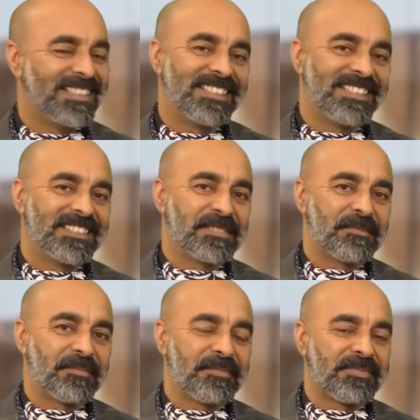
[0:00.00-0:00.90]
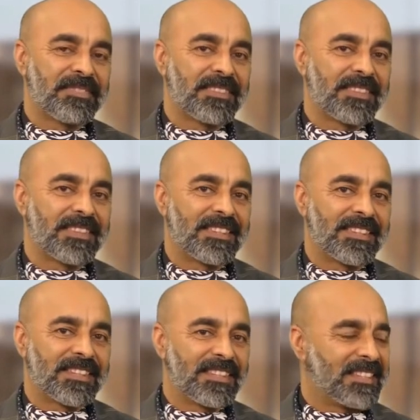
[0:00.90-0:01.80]

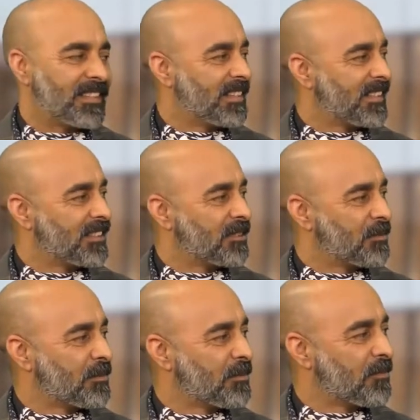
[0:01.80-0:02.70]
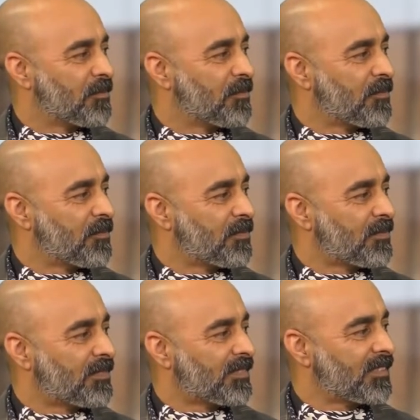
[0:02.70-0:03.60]

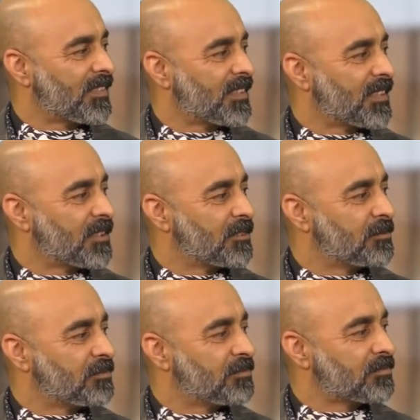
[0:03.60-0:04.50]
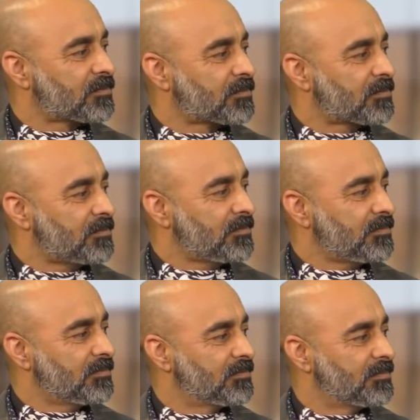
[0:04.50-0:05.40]
The person shown says nothing.